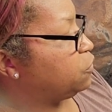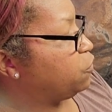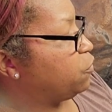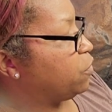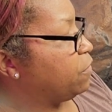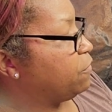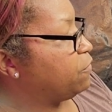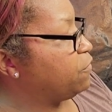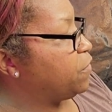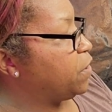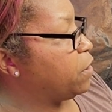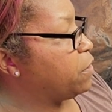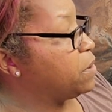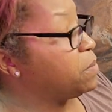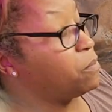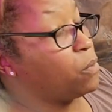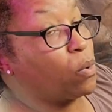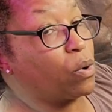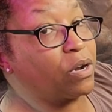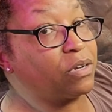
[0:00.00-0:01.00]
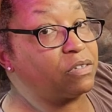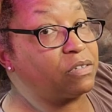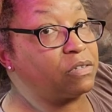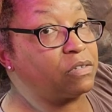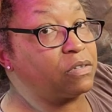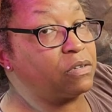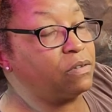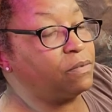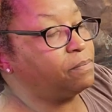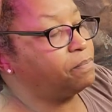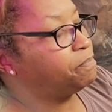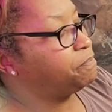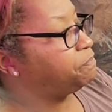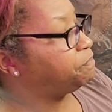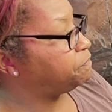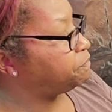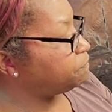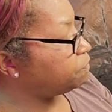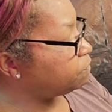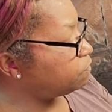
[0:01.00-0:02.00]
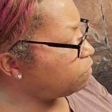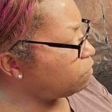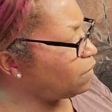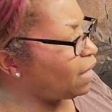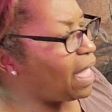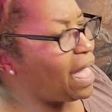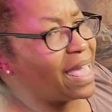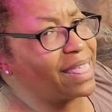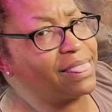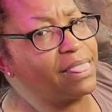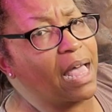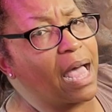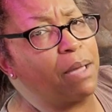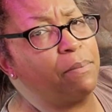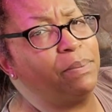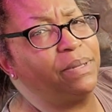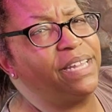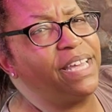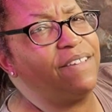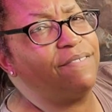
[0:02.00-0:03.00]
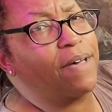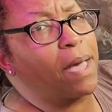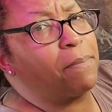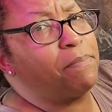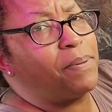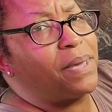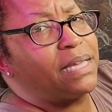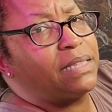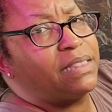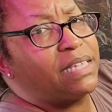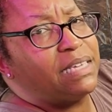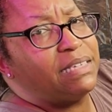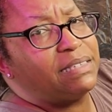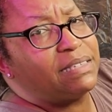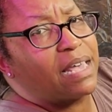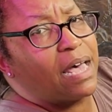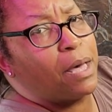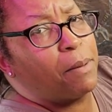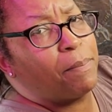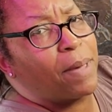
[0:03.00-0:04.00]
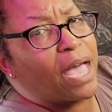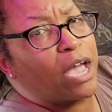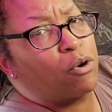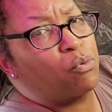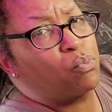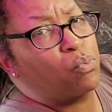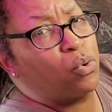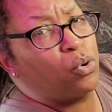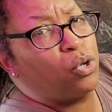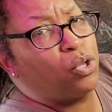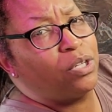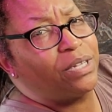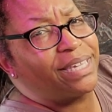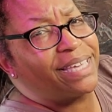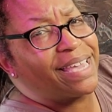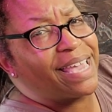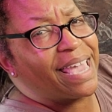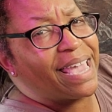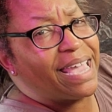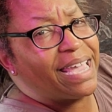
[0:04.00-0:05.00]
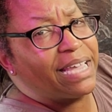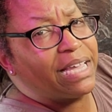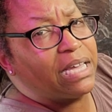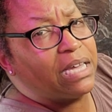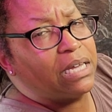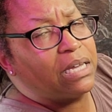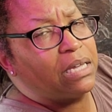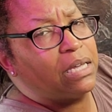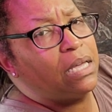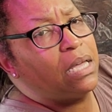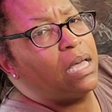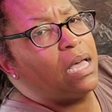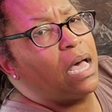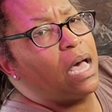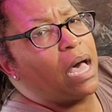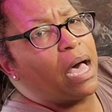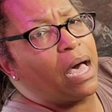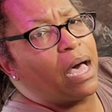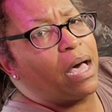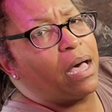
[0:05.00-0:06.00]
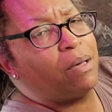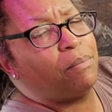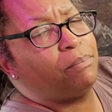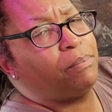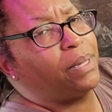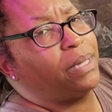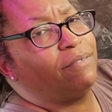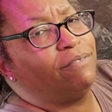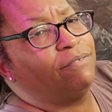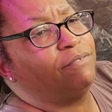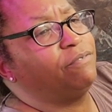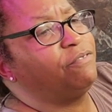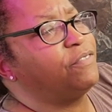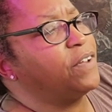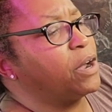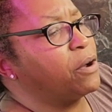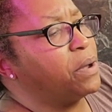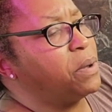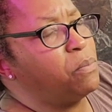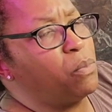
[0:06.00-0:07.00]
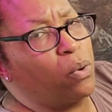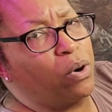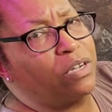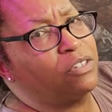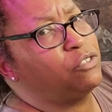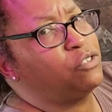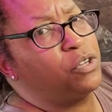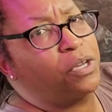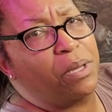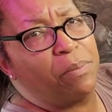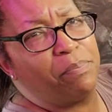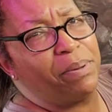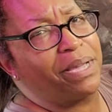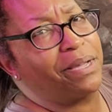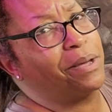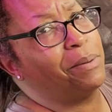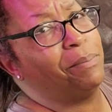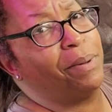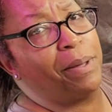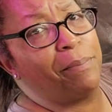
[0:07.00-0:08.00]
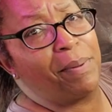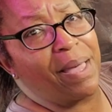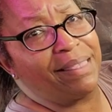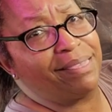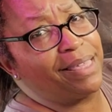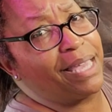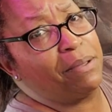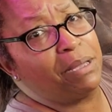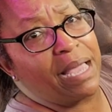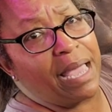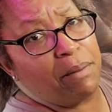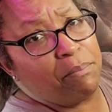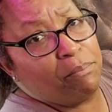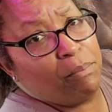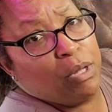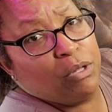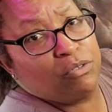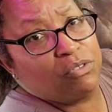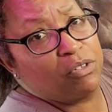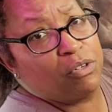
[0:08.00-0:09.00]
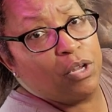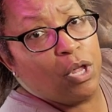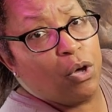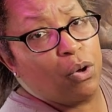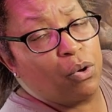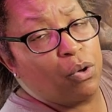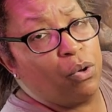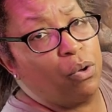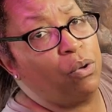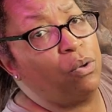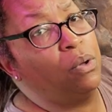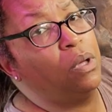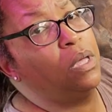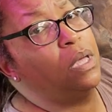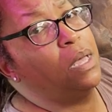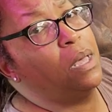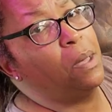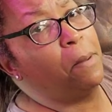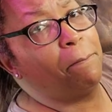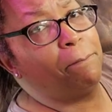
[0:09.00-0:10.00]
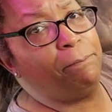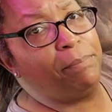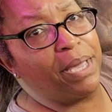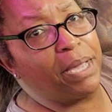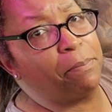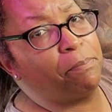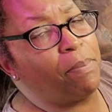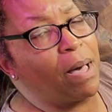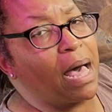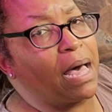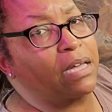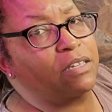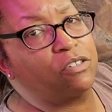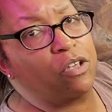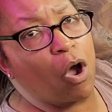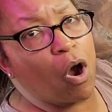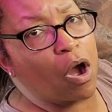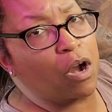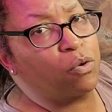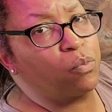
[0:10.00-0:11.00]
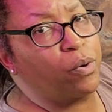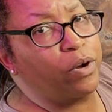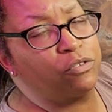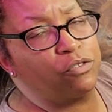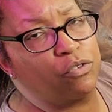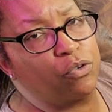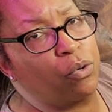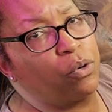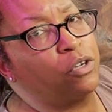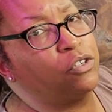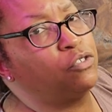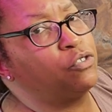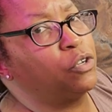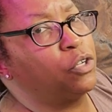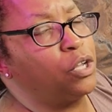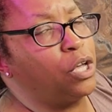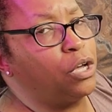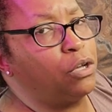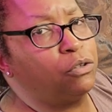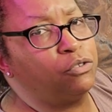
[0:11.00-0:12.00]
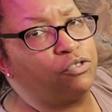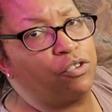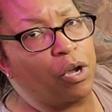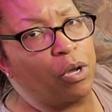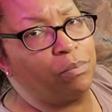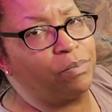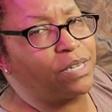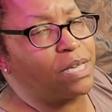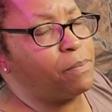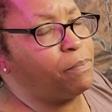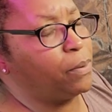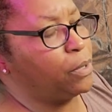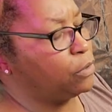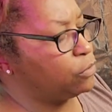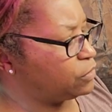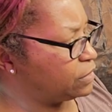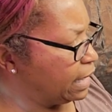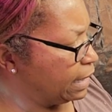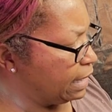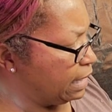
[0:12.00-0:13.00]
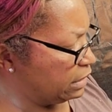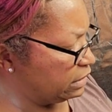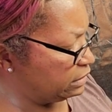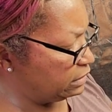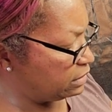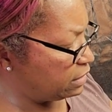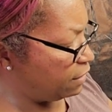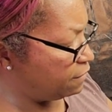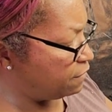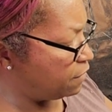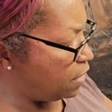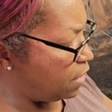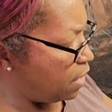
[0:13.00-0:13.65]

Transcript: from Ferry-Morse. I, I believe I picked these up at Rural King, um, but Fairy Morris, you can pick them up, I think, at most local big box hardware stores, your Lowe's, your Home Depot's, that kind of stuff.